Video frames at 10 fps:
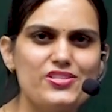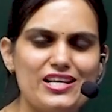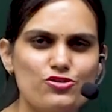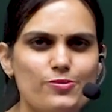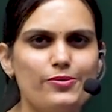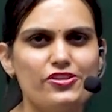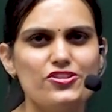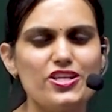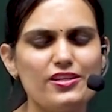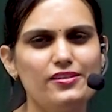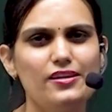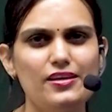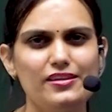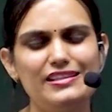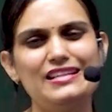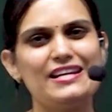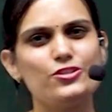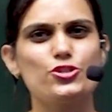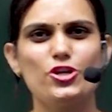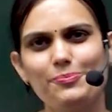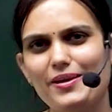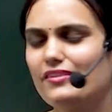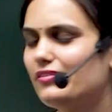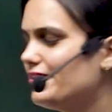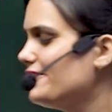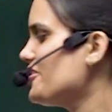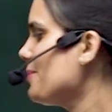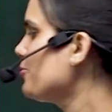in Anthropology. The next topic which I